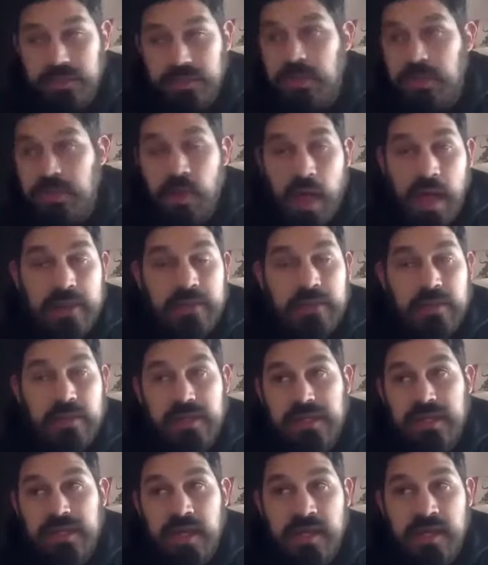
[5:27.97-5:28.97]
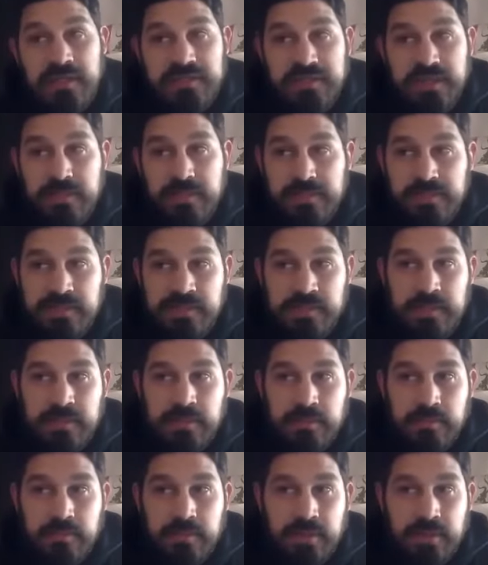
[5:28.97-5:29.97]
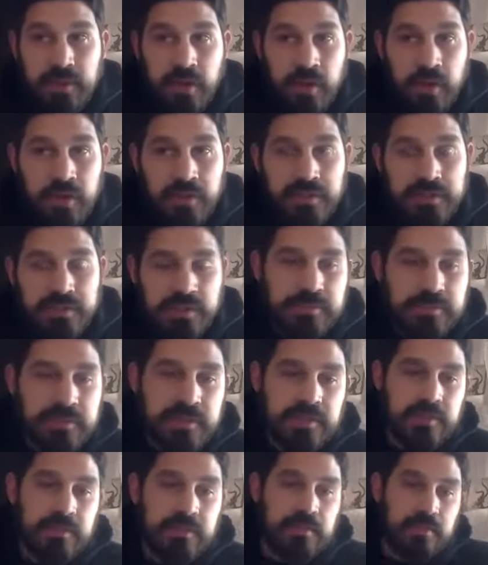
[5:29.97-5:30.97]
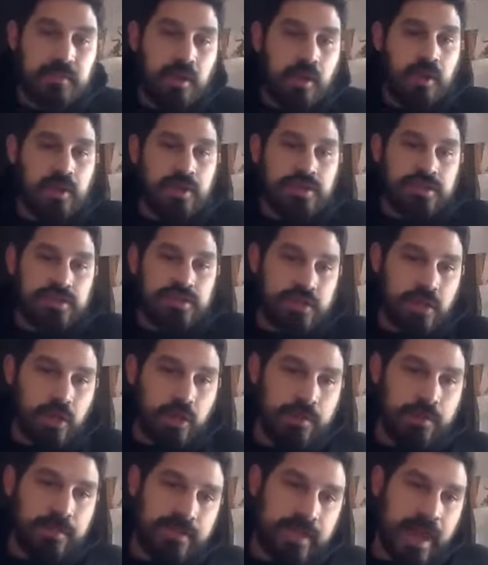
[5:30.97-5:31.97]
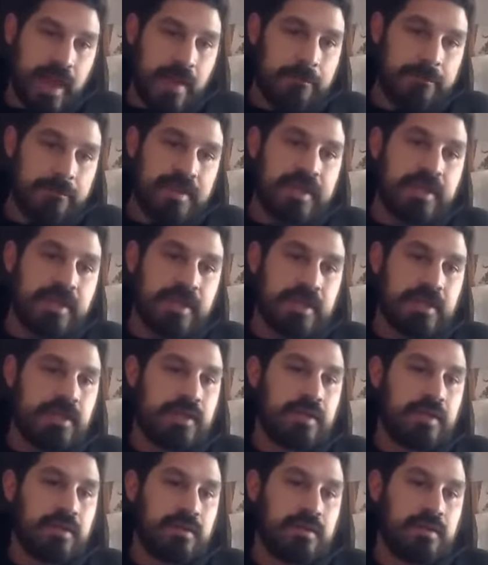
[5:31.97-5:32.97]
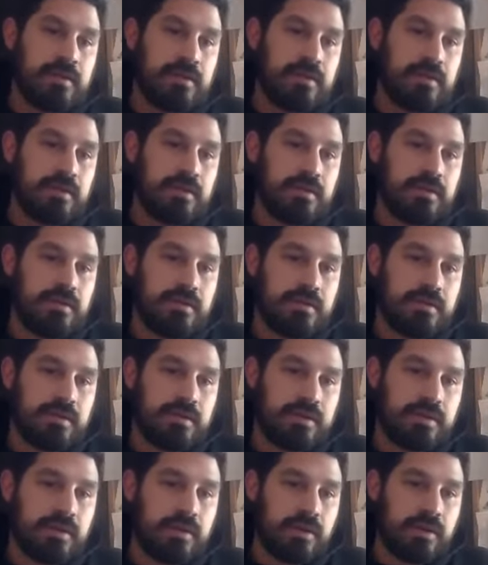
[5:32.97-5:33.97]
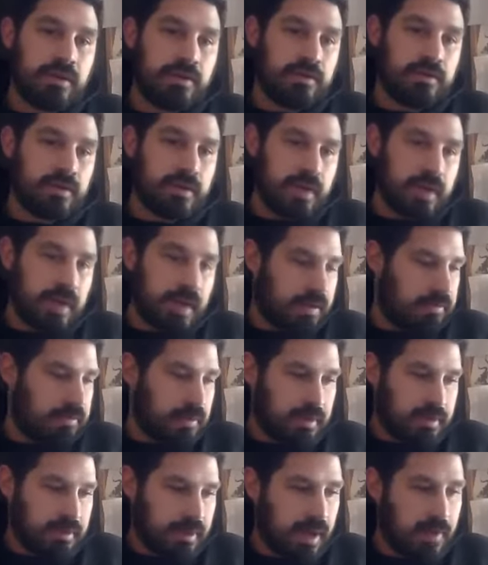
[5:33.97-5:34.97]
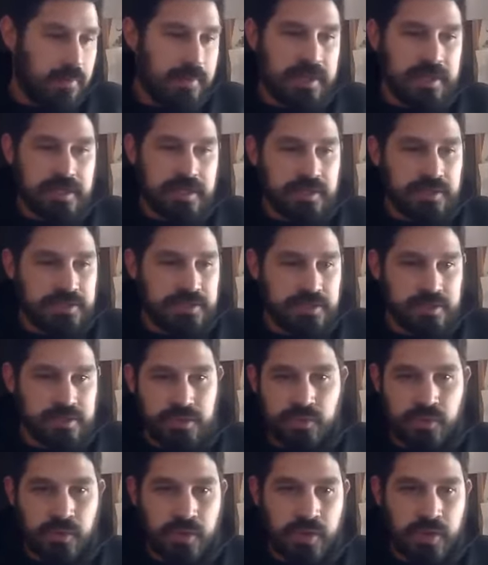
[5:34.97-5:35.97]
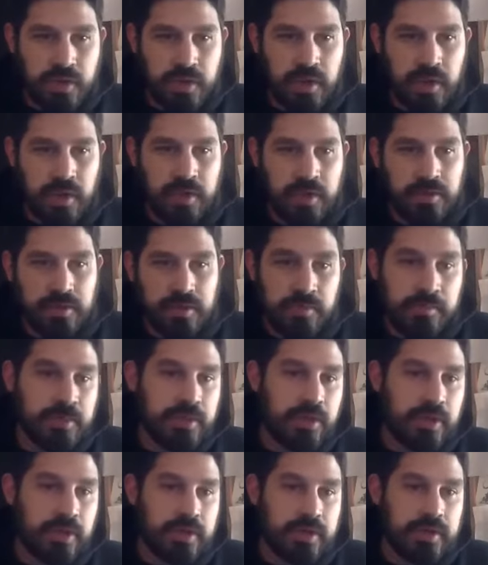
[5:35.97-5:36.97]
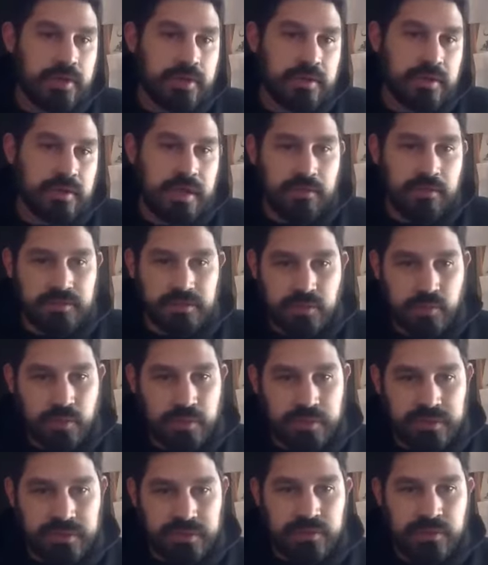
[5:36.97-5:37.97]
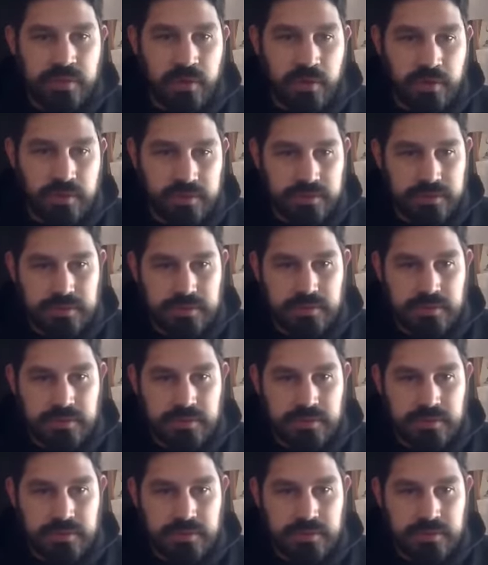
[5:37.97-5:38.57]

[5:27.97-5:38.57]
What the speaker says: you know, I like concepting, but on something on a scope that big, you know, how many years did you work on the book? And that was 22 cards